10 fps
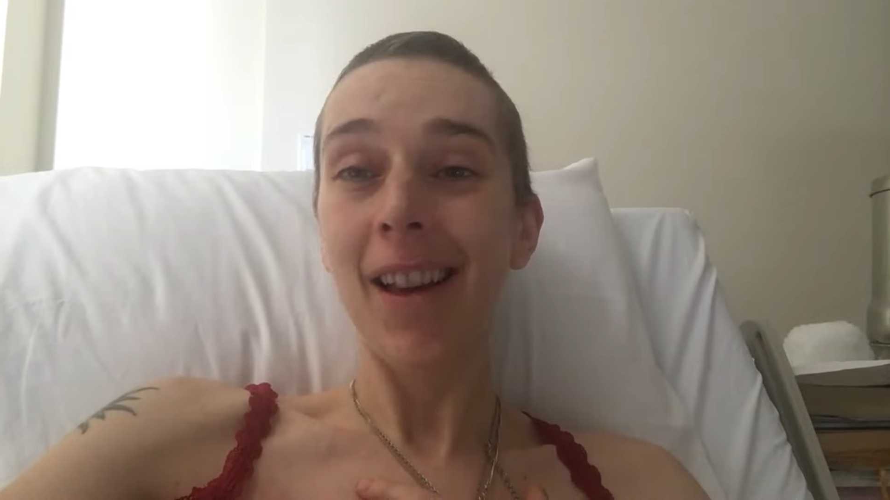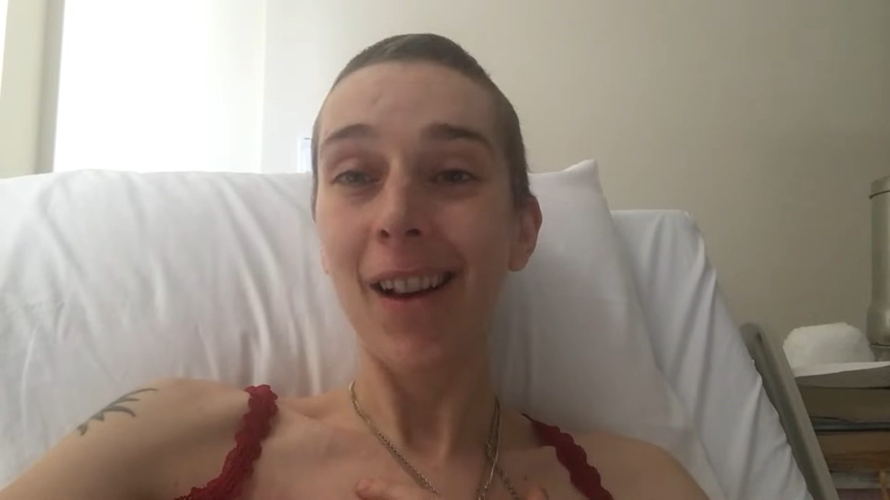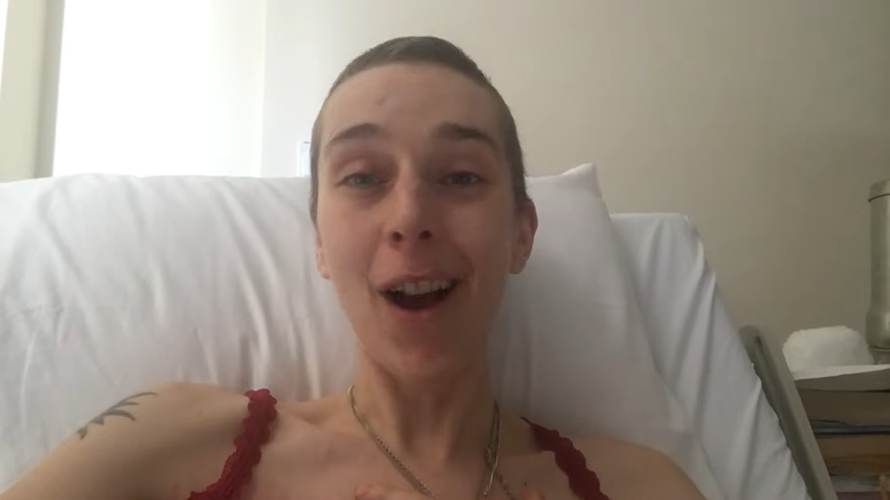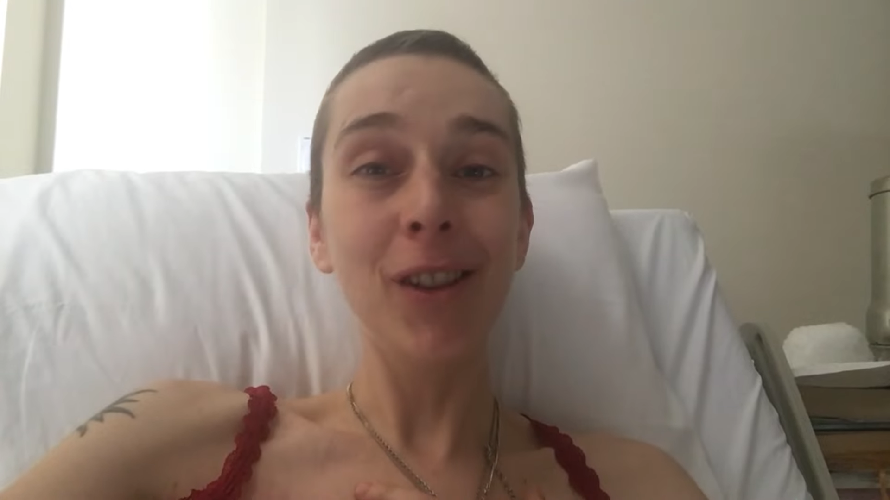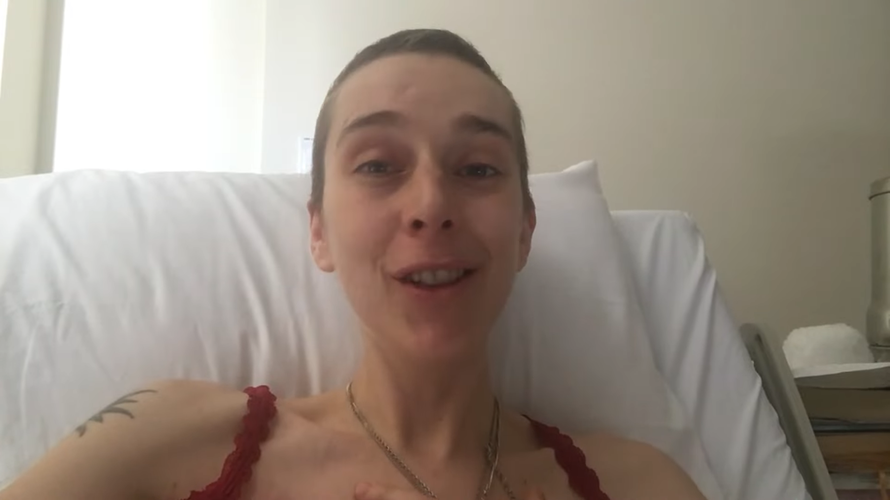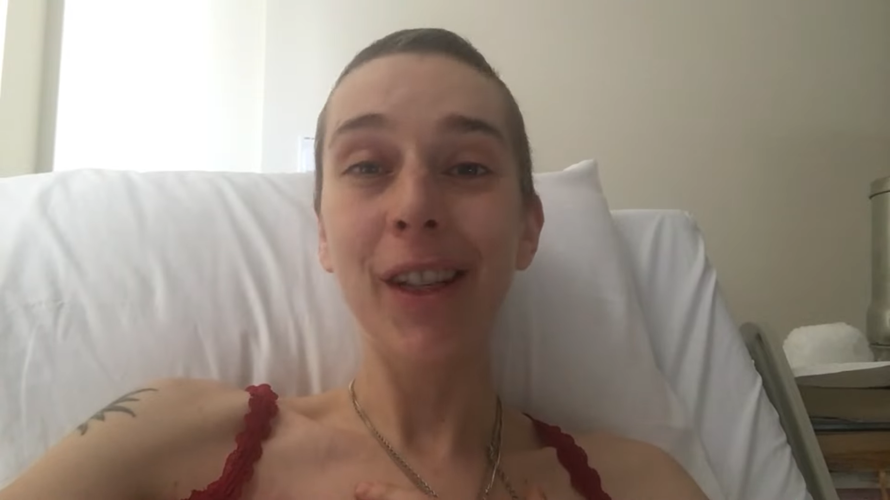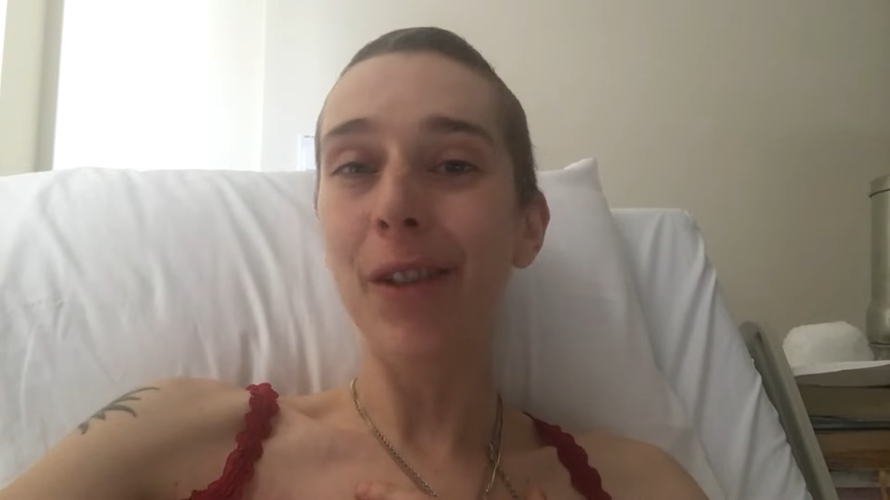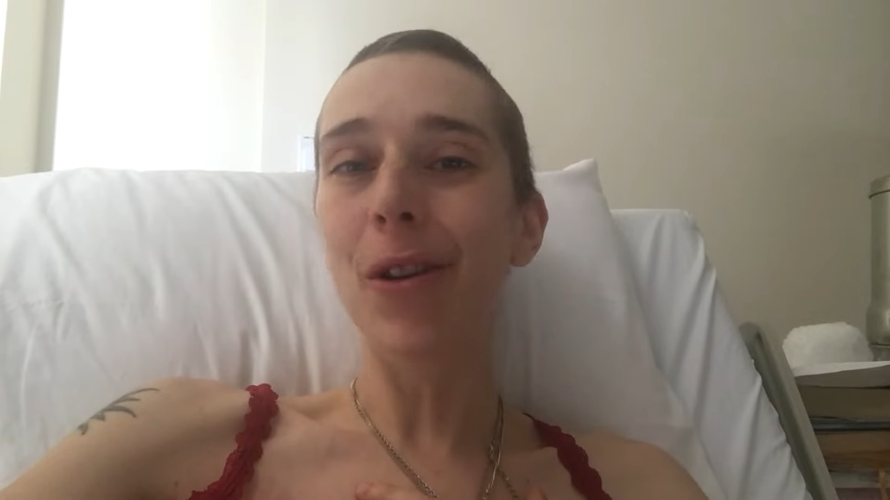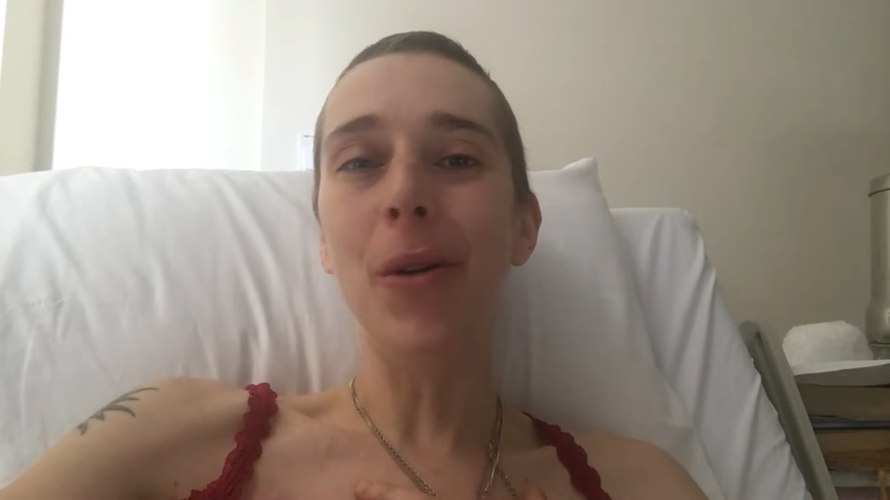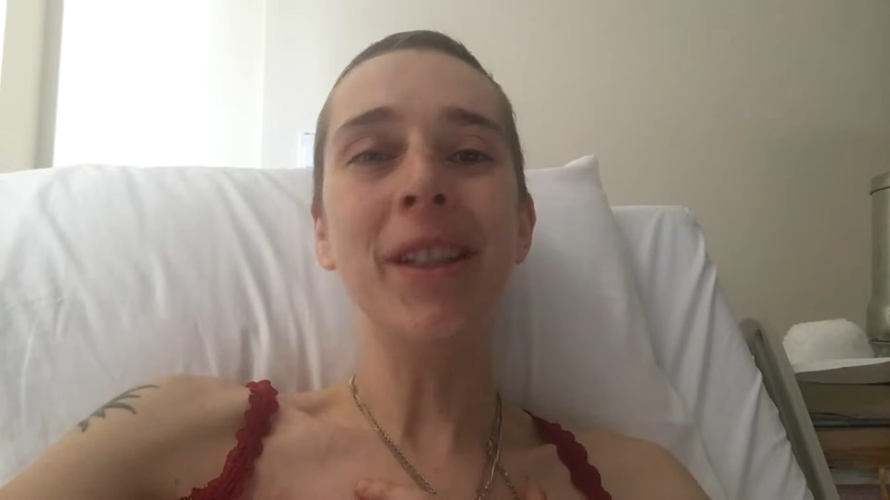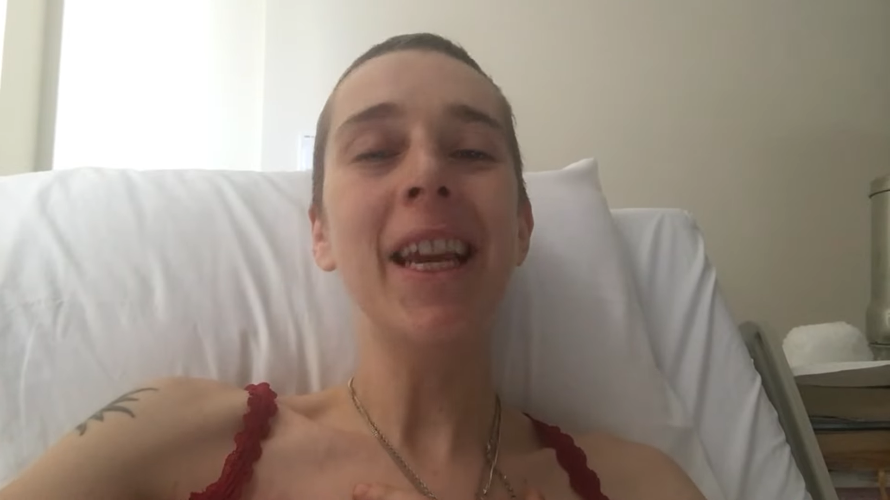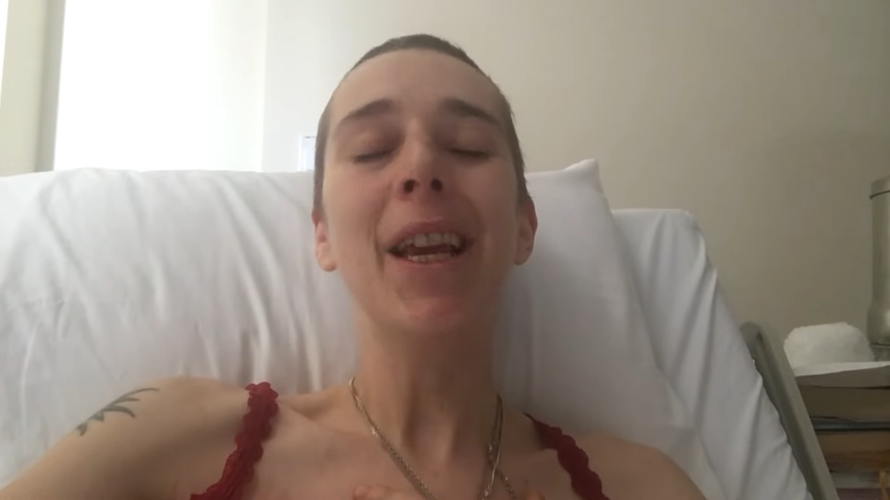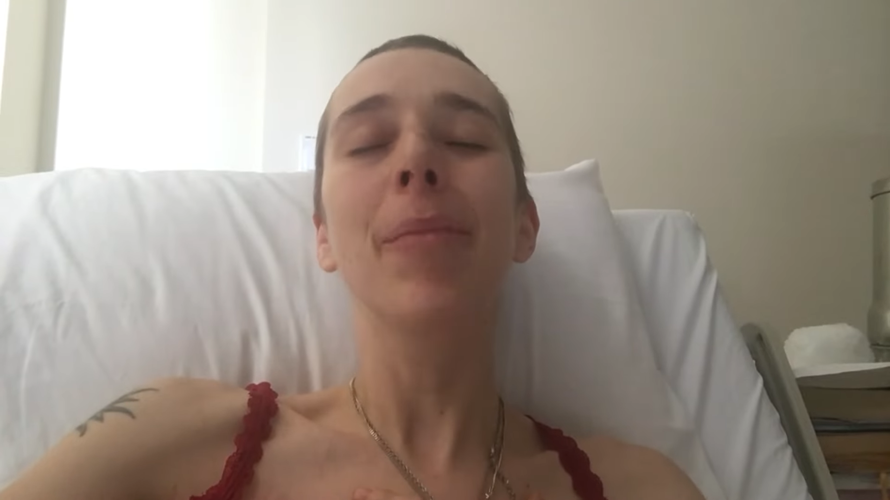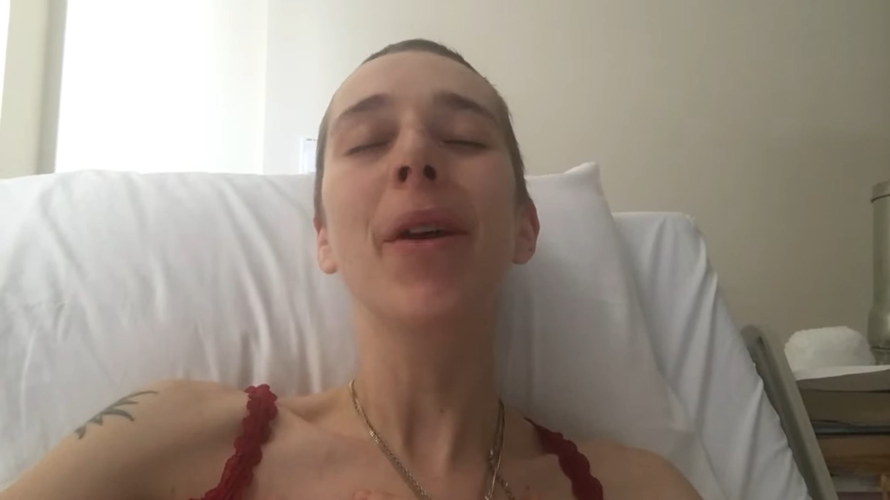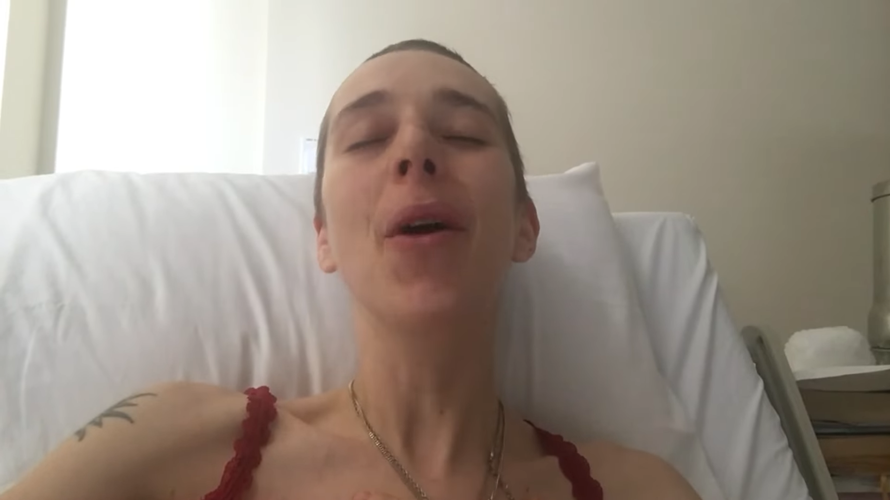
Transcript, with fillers: constantly growing, taking me